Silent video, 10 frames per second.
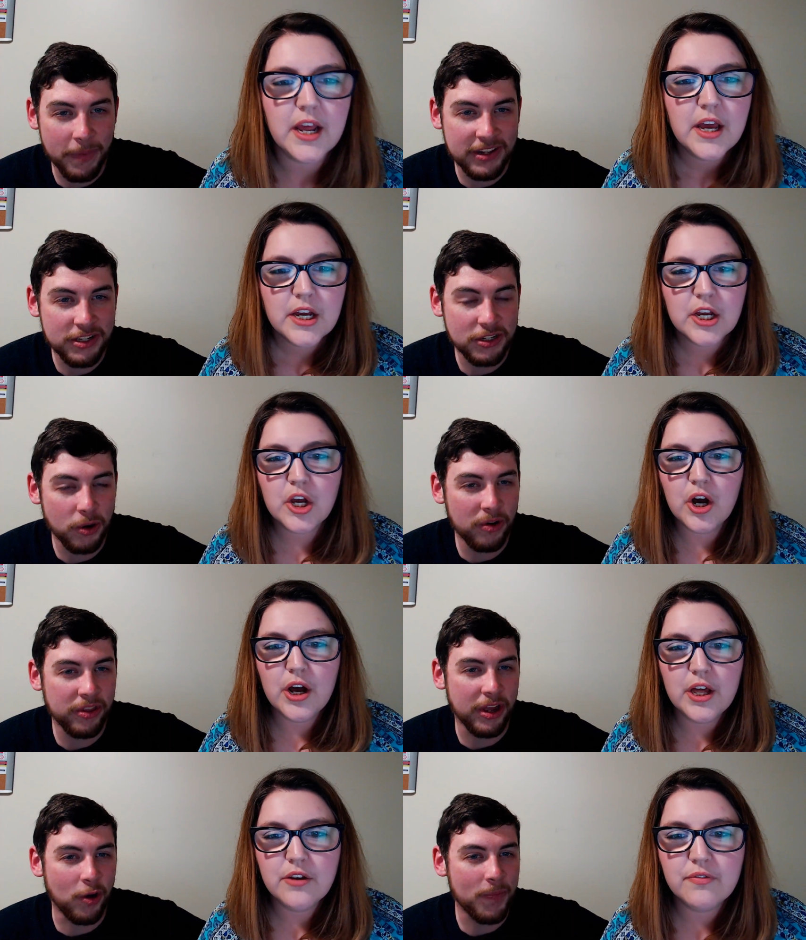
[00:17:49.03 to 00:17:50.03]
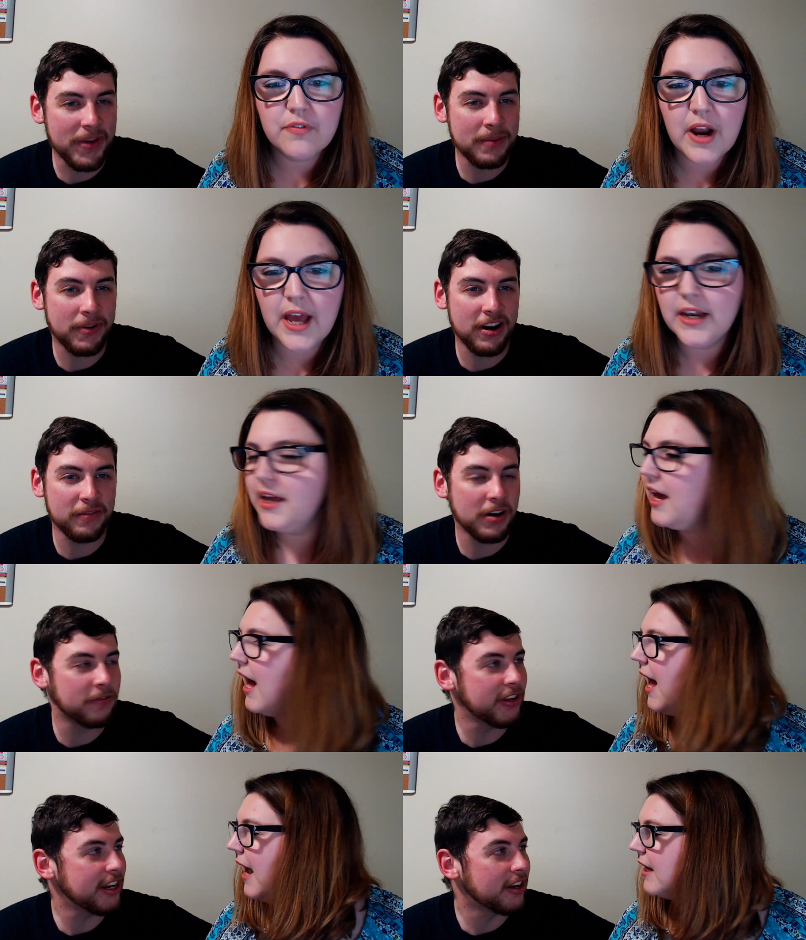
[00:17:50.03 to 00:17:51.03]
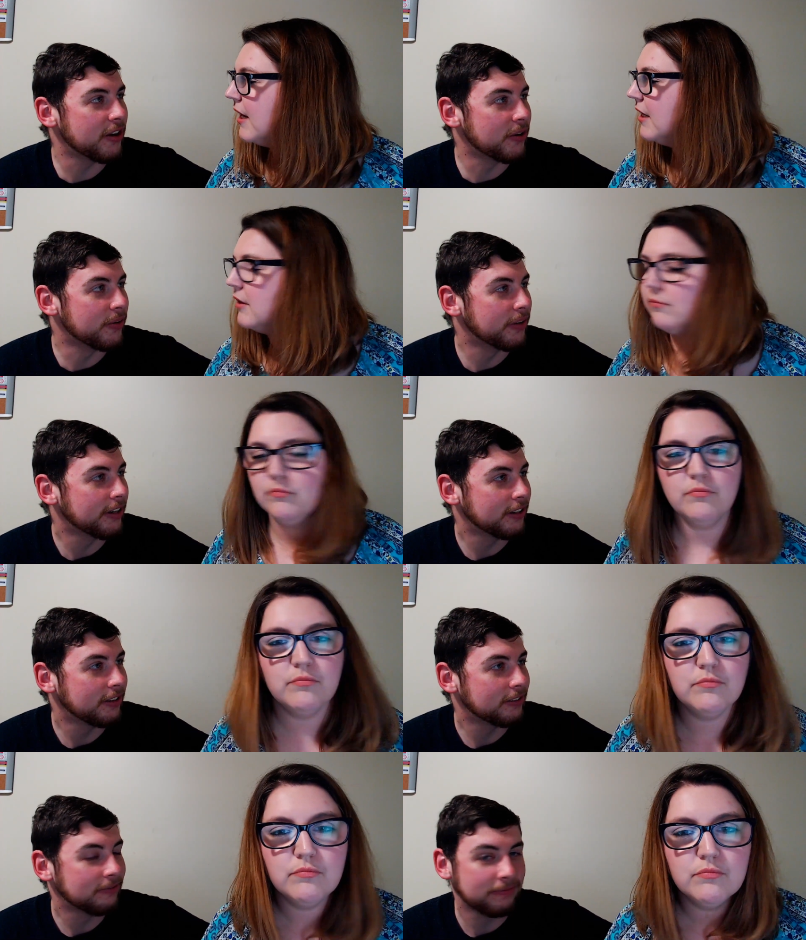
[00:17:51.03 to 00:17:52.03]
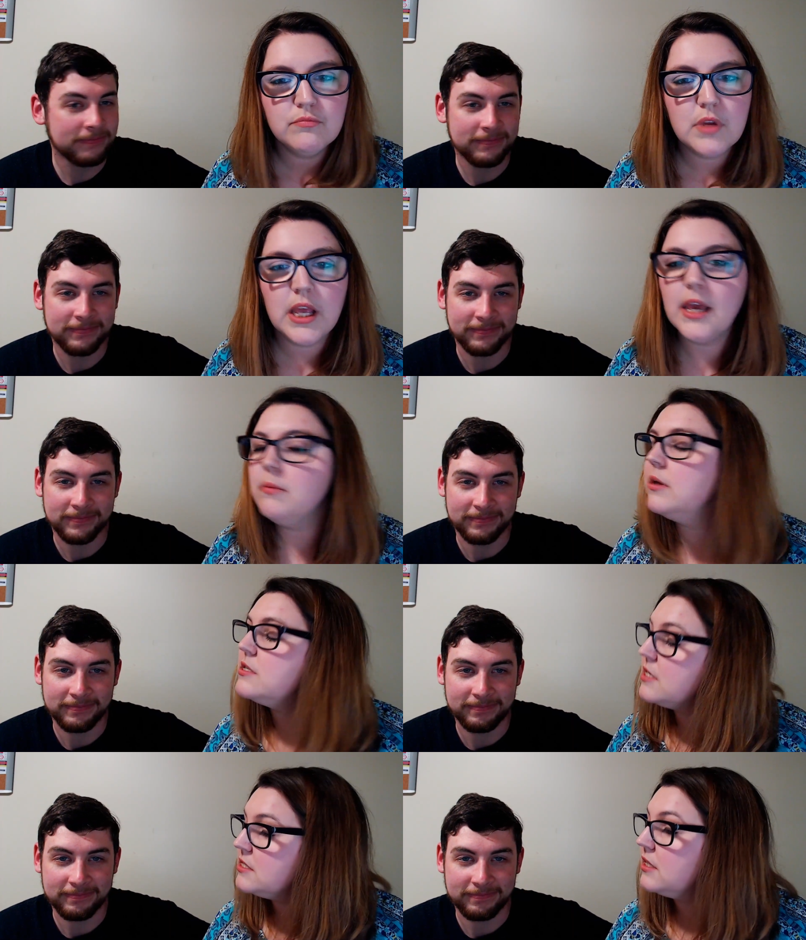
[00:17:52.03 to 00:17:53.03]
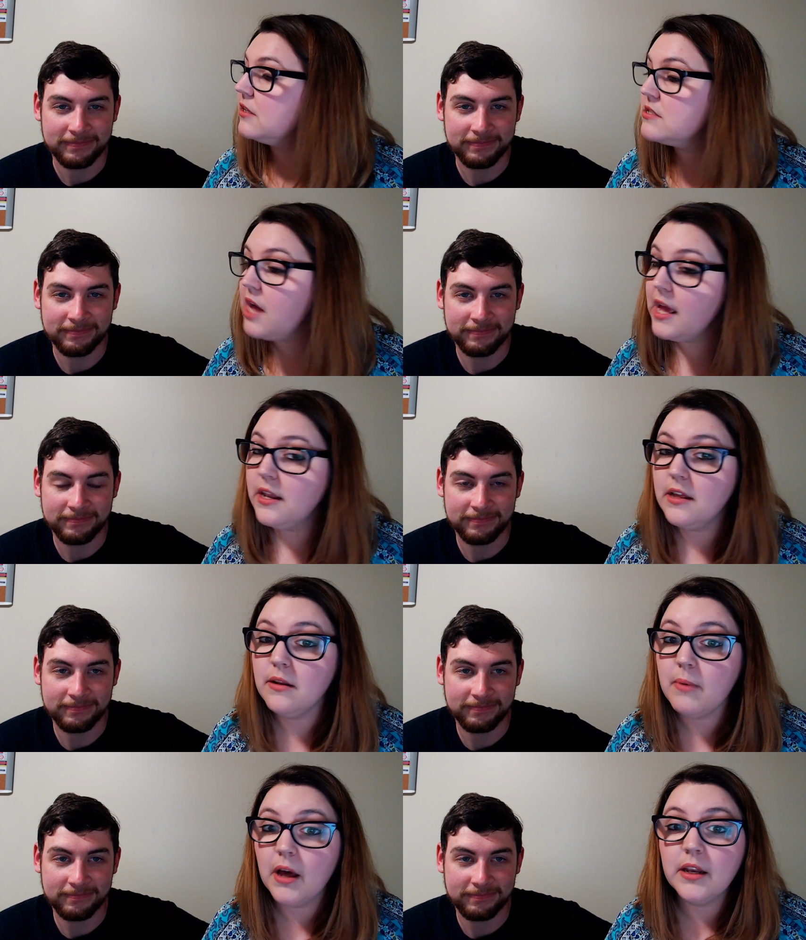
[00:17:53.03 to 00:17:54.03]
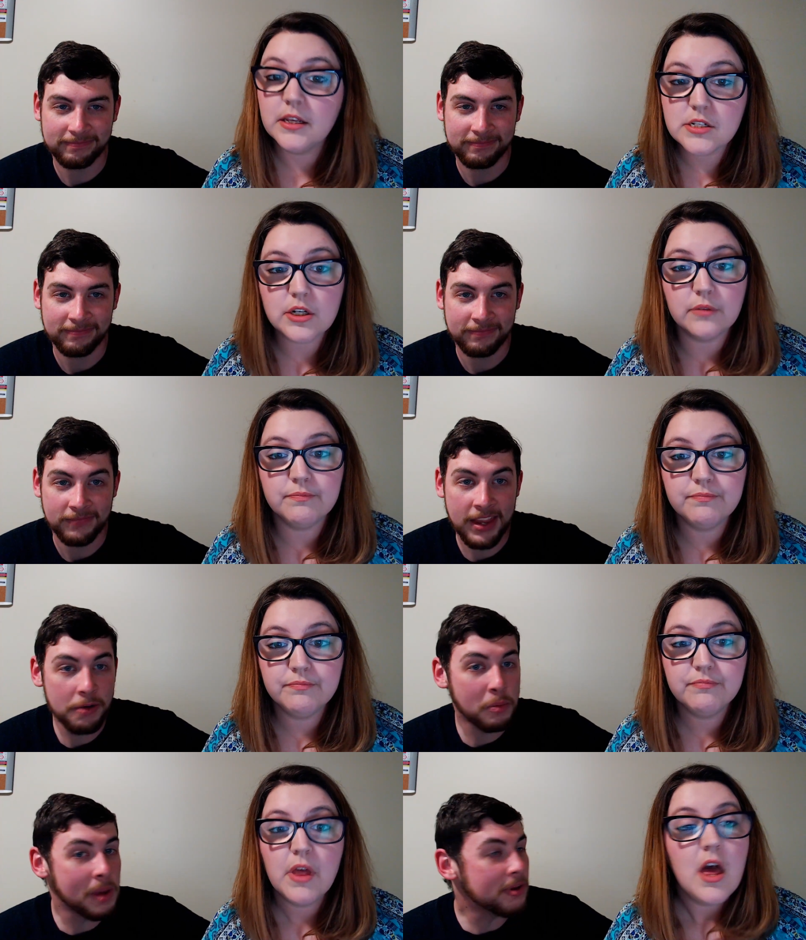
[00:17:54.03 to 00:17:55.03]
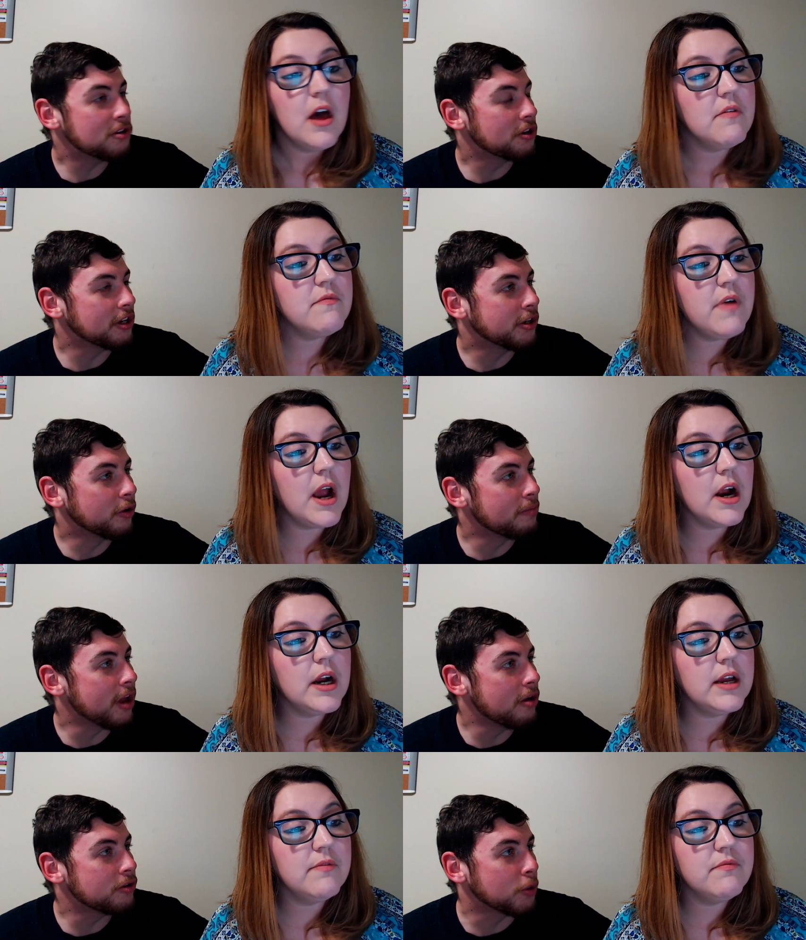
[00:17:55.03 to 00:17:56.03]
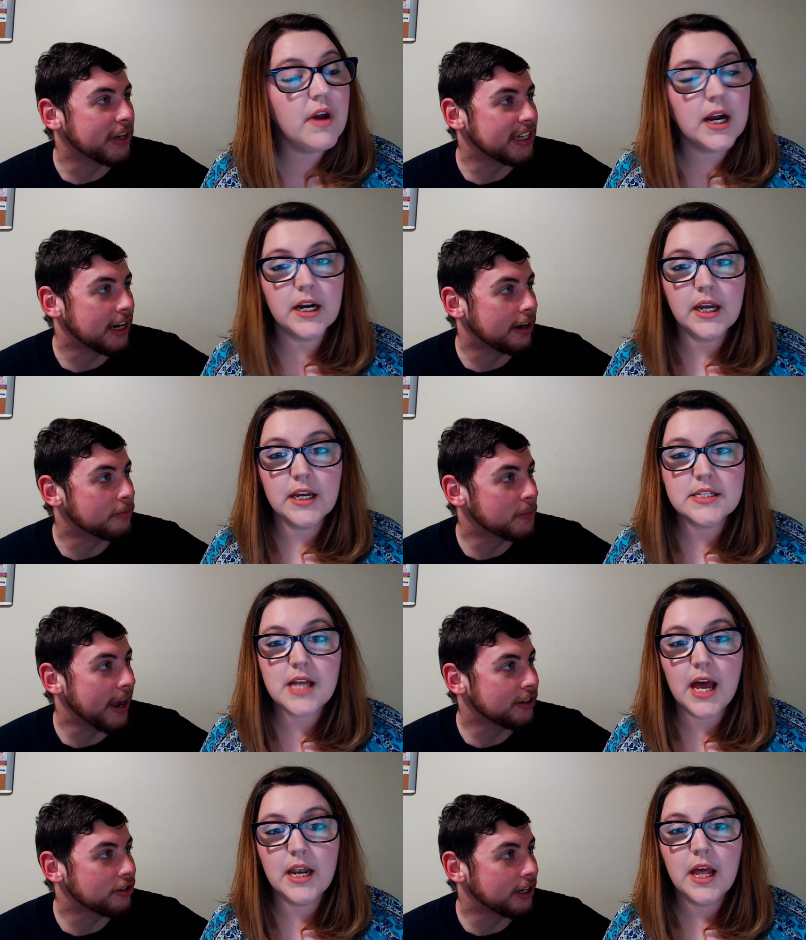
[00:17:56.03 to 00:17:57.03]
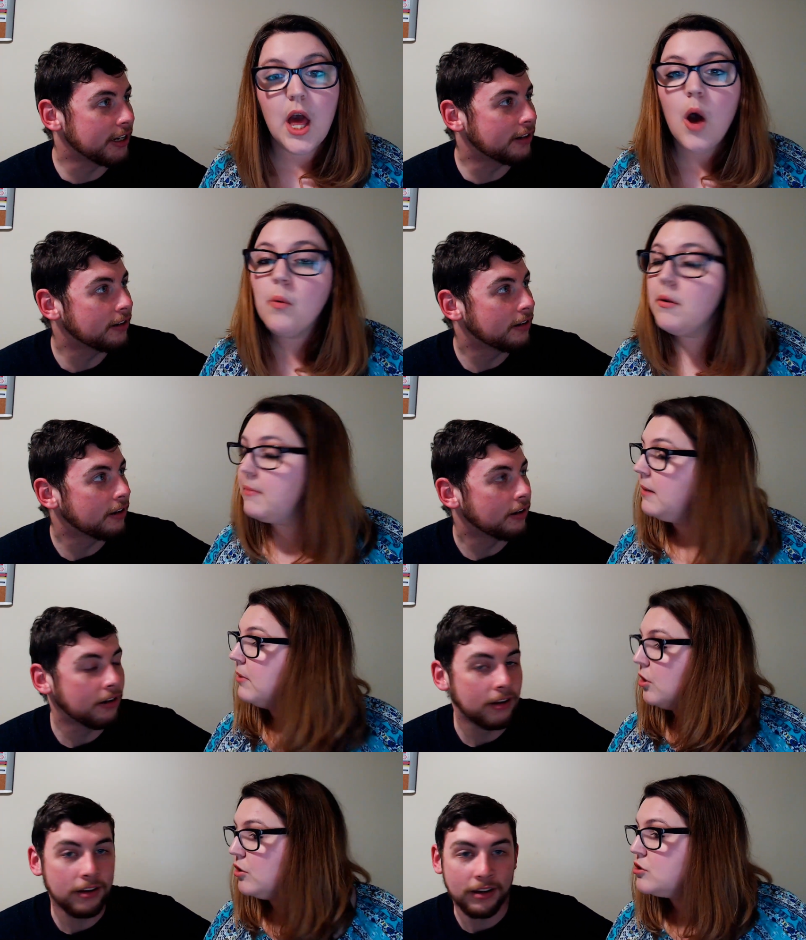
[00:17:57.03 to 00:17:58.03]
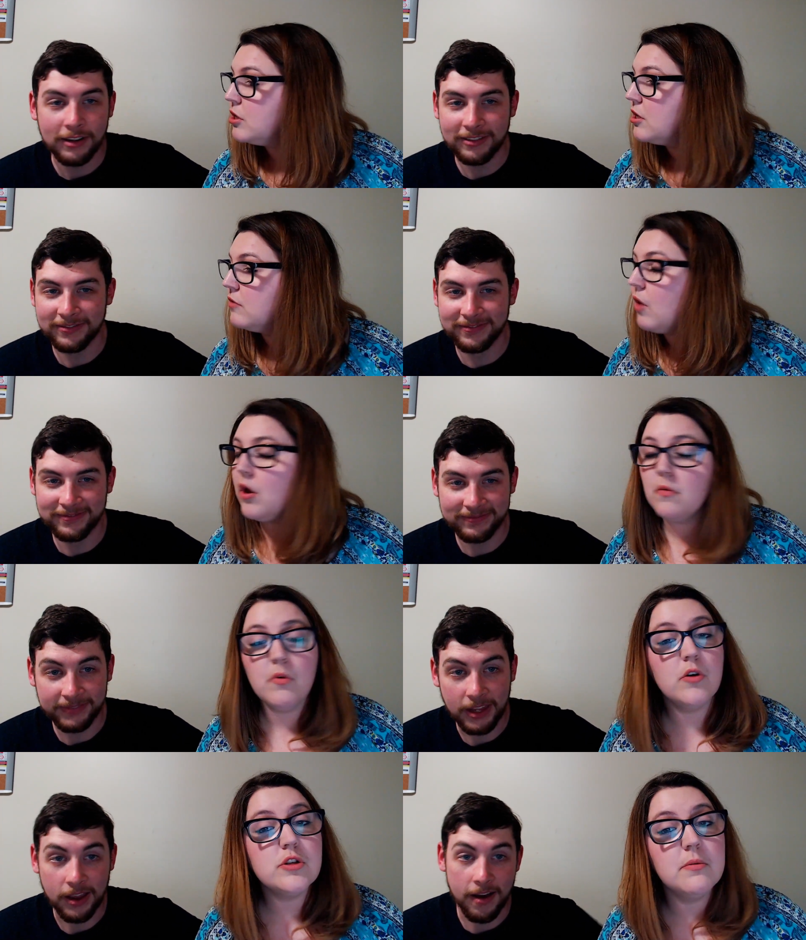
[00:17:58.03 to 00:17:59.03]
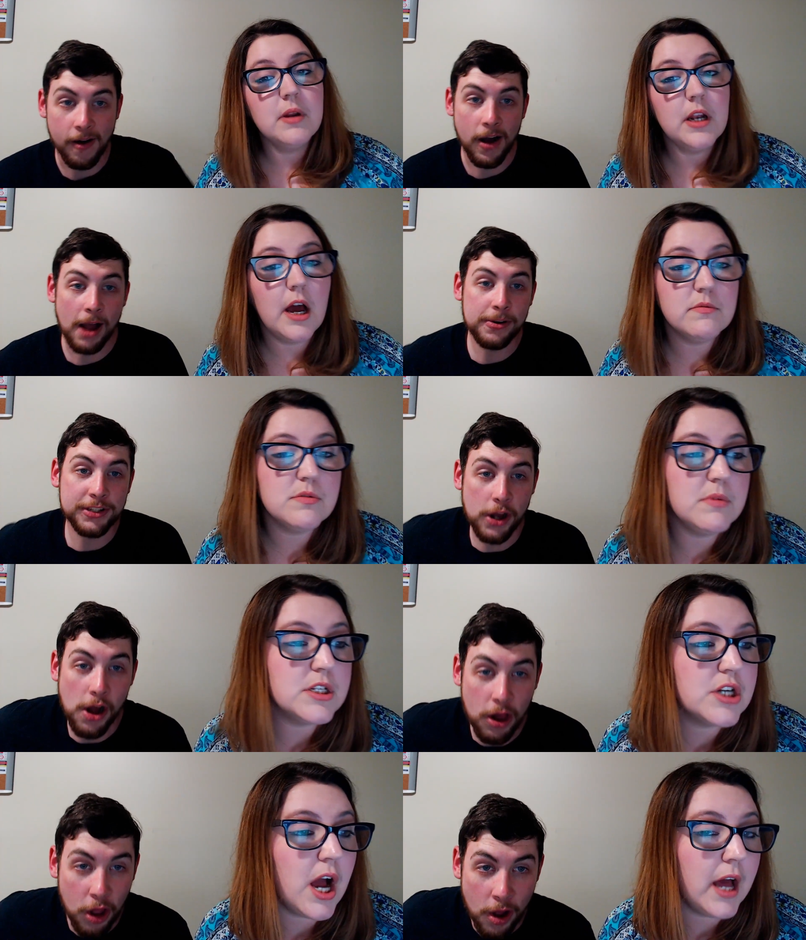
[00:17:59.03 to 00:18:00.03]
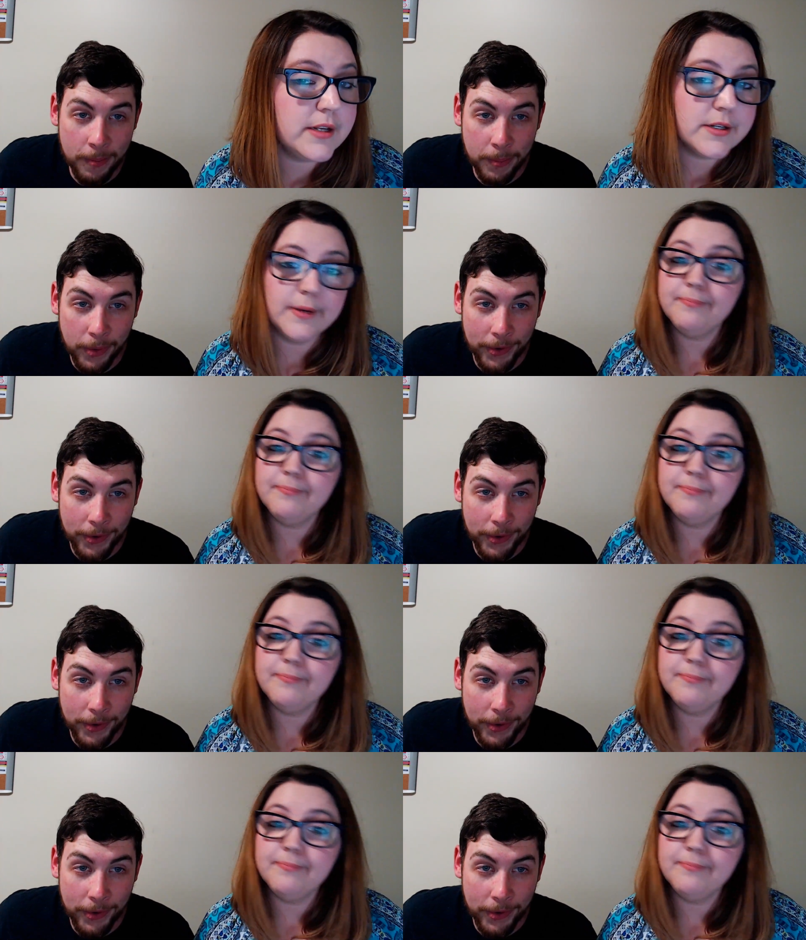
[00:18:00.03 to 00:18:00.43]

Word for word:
Speaker 1: and stole the opening friend. part of our video. He was just excited about Easter.
Speaker 2: Yeah, well, maybe you shouldn't have very, told him no so many times, excited. Pastor Dana.
Speaker 1: Well, maybe you shouldn't have told him no so many oh, times. Oh, I was Mr. all Hunter. on